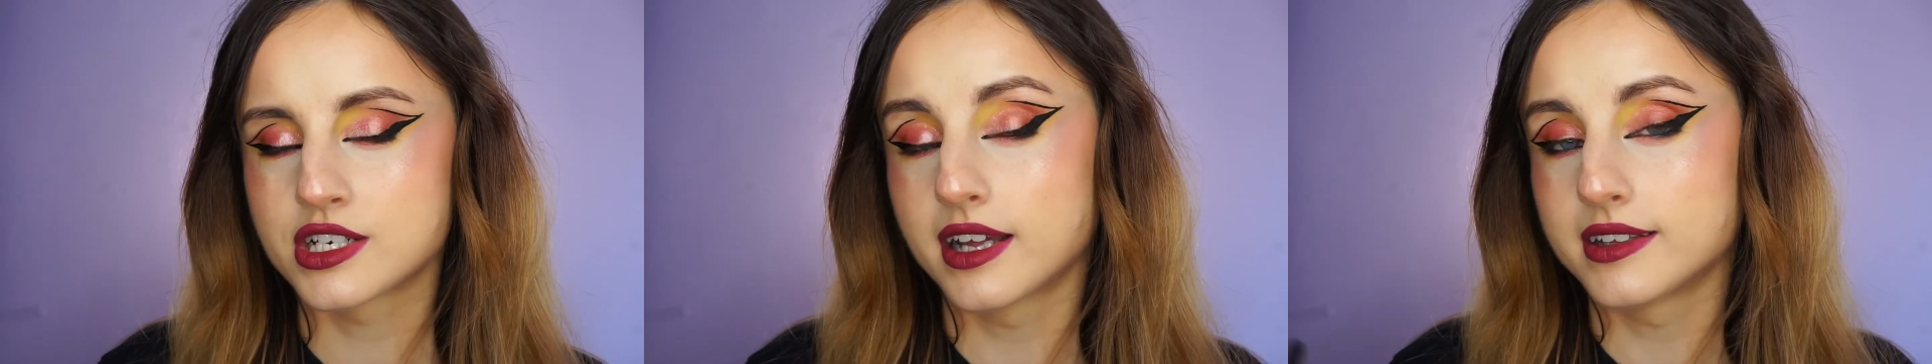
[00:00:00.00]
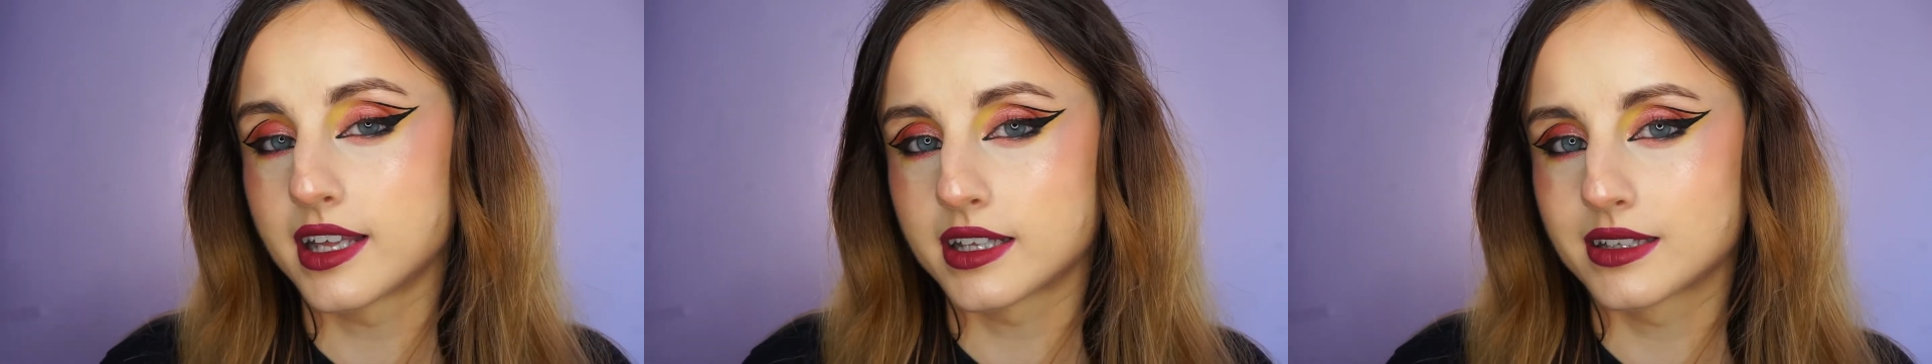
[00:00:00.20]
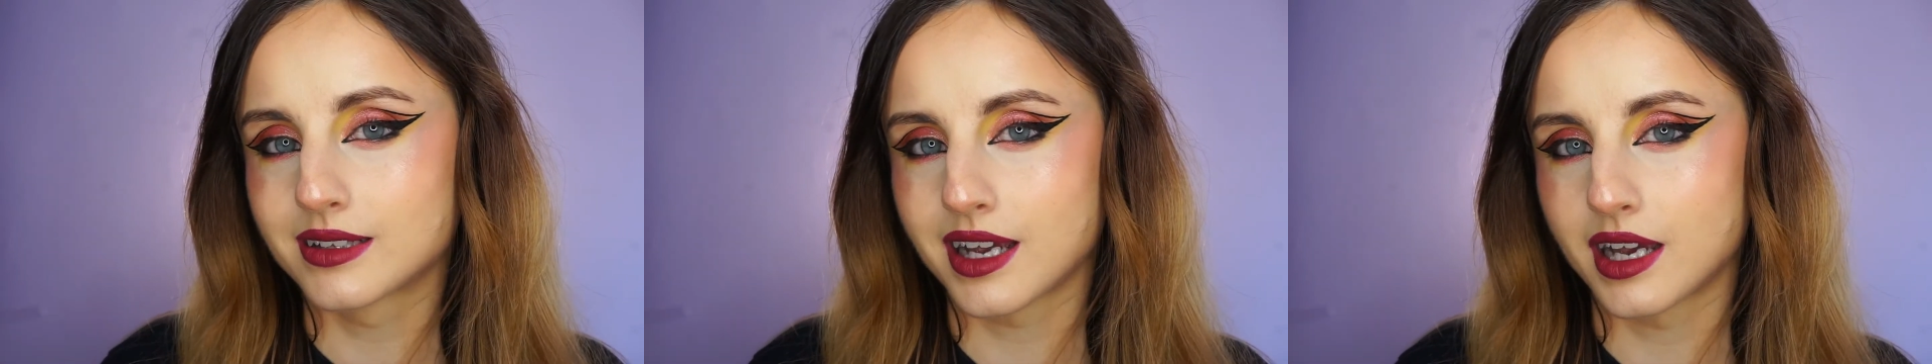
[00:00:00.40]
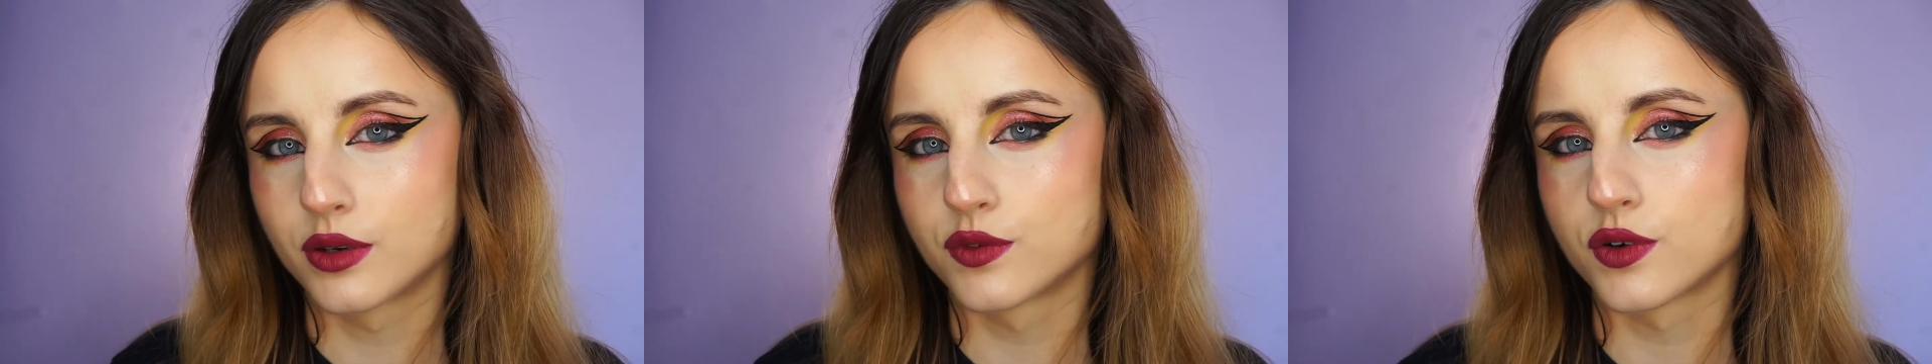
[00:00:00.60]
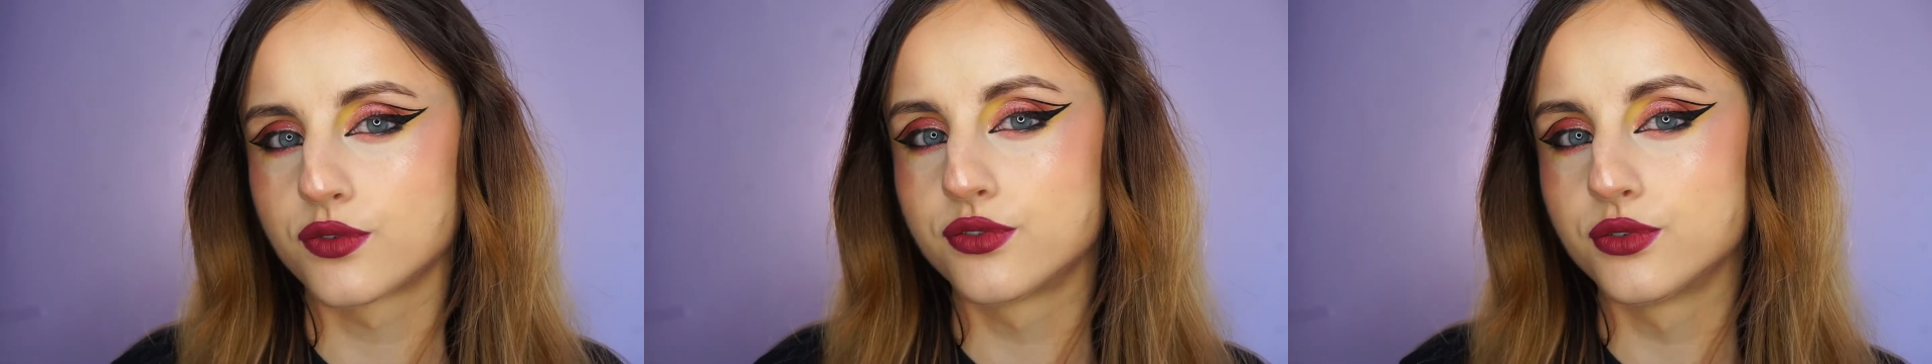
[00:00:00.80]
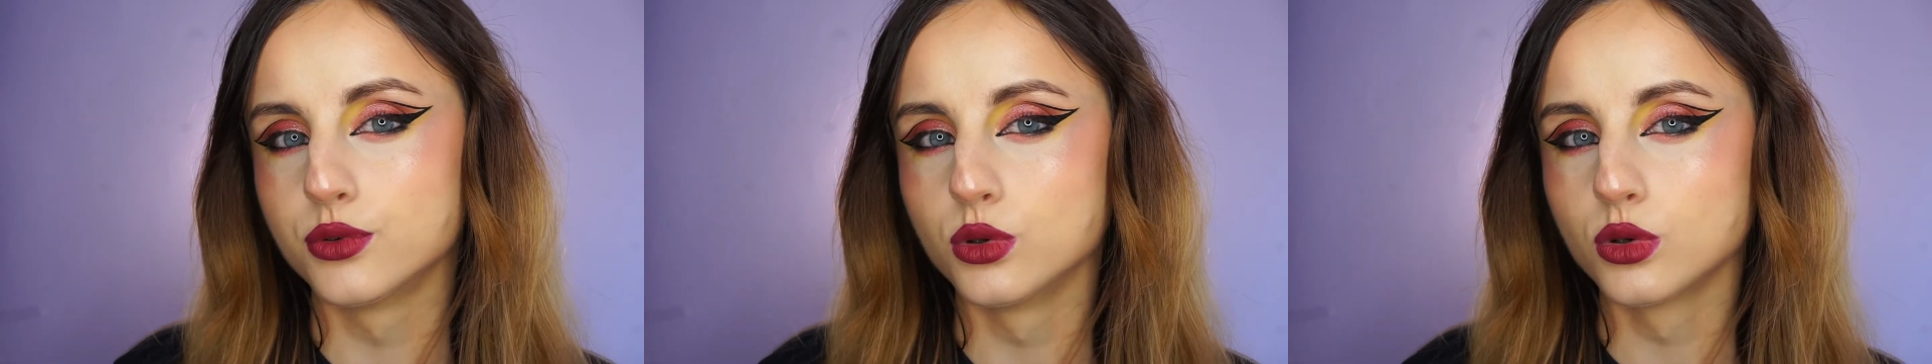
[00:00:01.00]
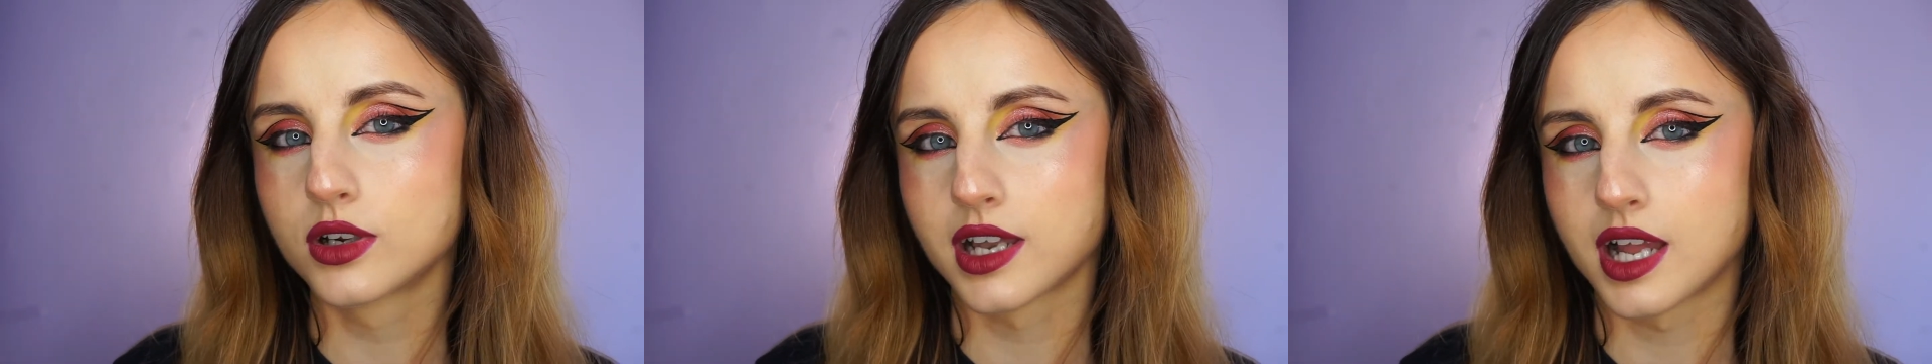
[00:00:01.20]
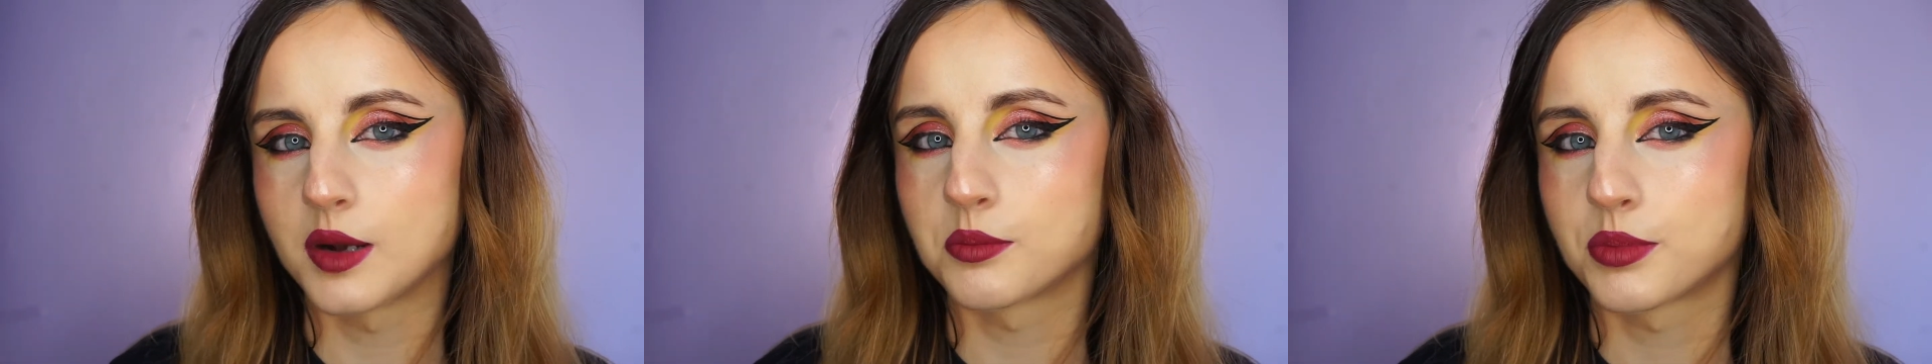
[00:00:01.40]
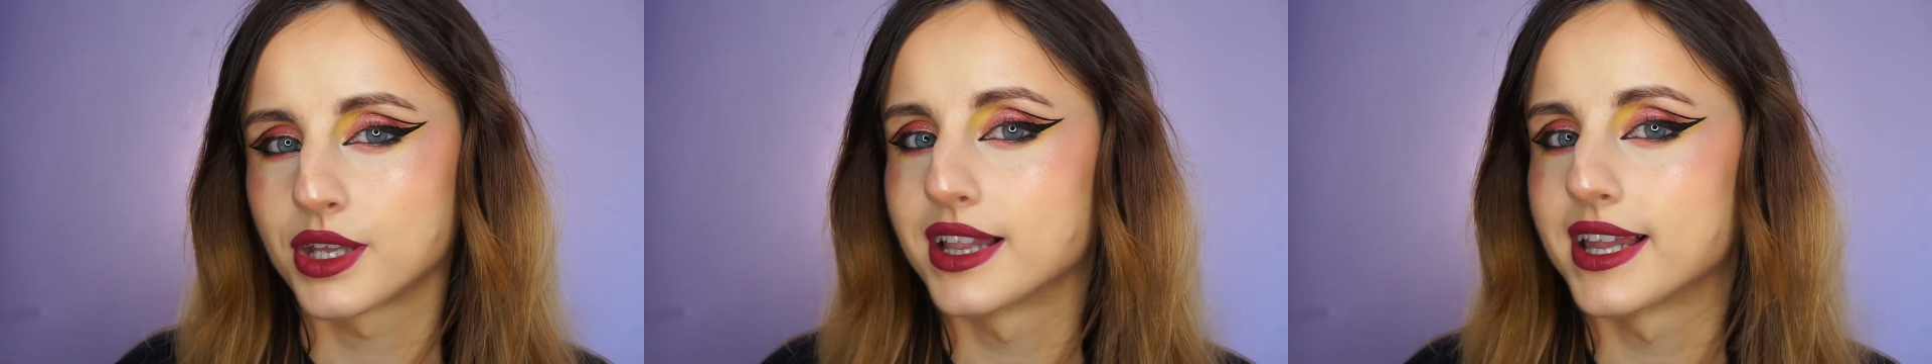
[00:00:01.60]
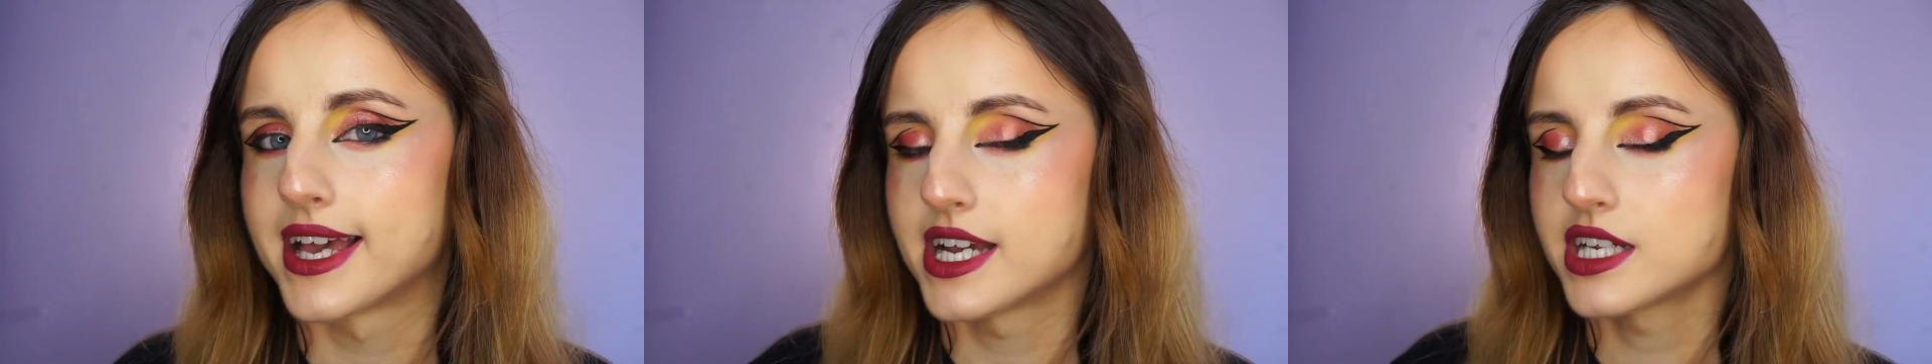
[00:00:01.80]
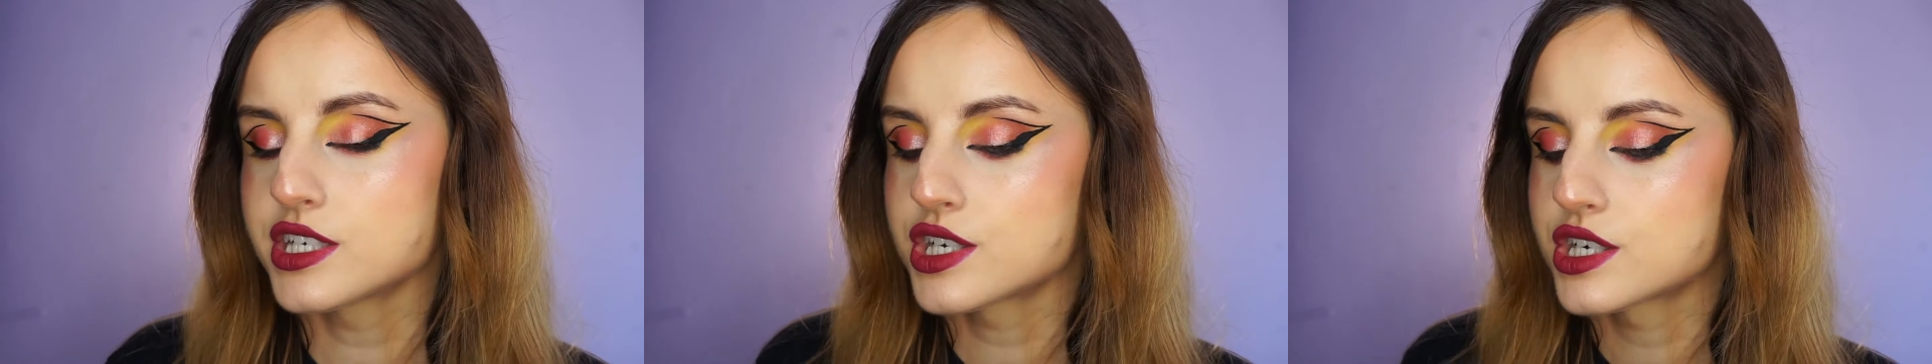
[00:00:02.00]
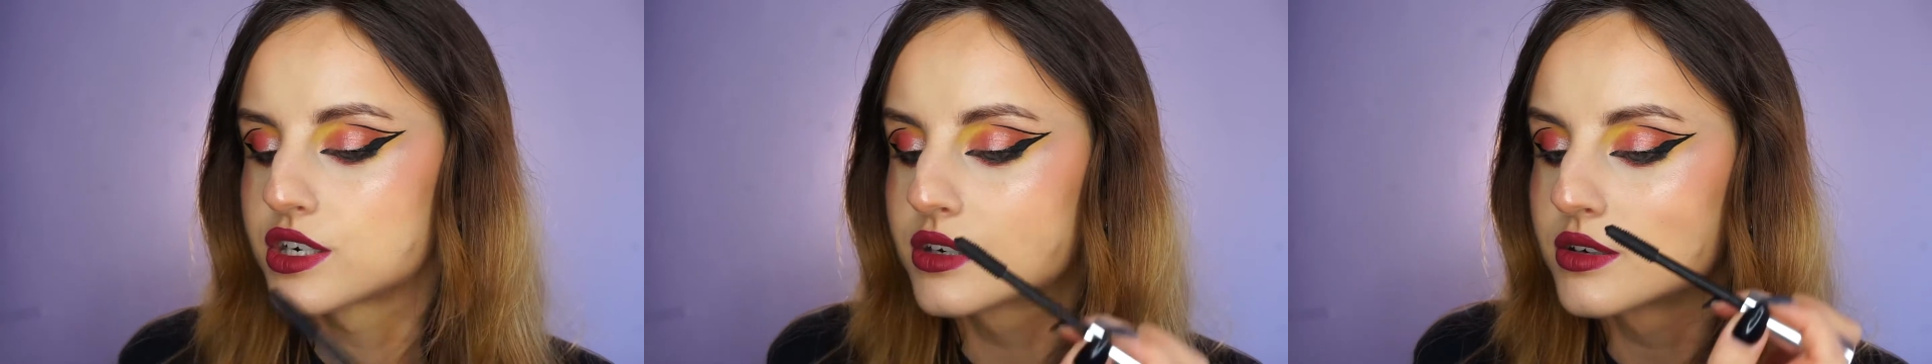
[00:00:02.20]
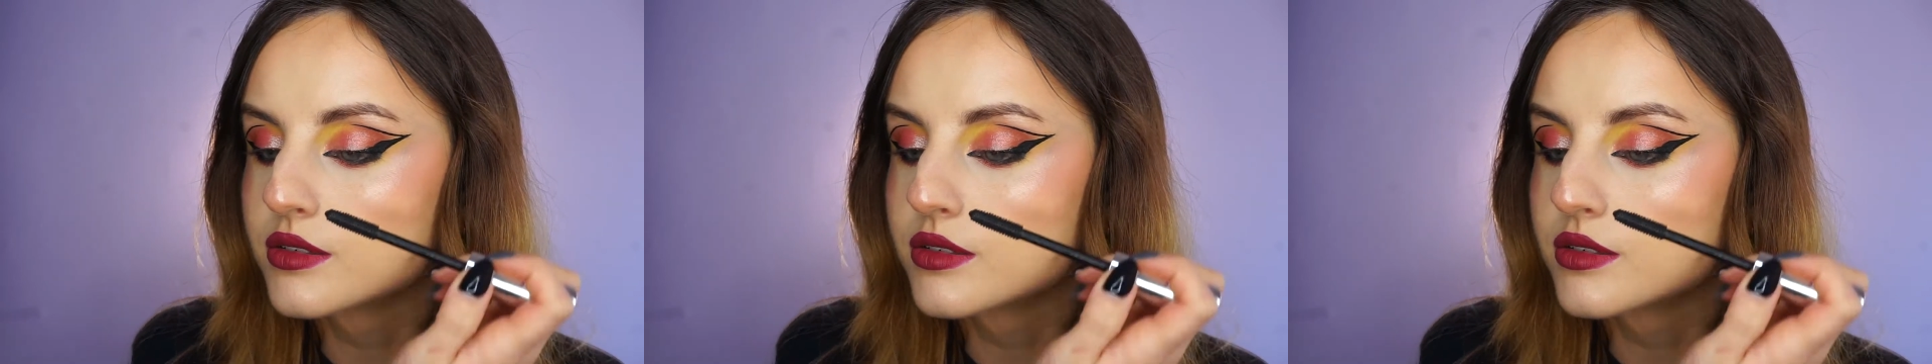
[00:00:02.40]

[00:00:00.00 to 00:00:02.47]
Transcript: not that kind of a full clumpy lash.